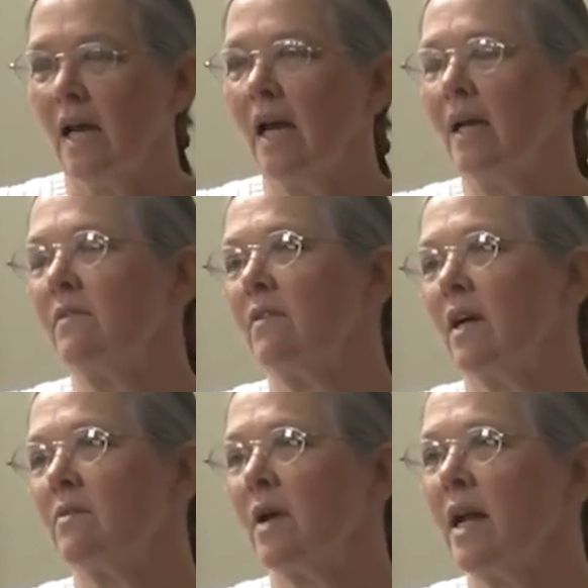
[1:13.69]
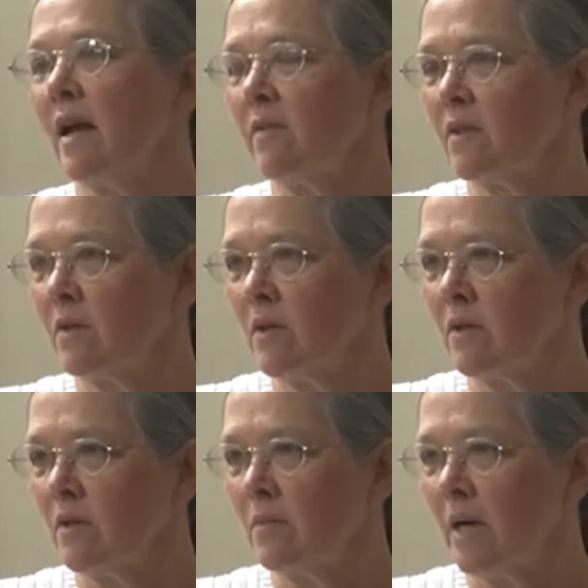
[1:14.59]
in fact right
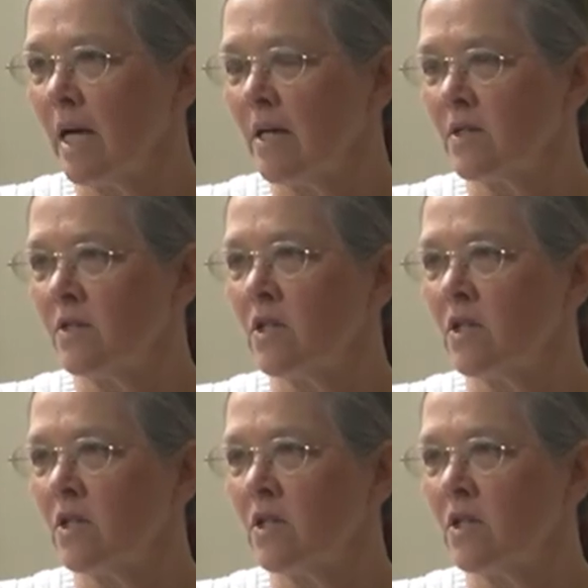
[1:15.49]
after my cousin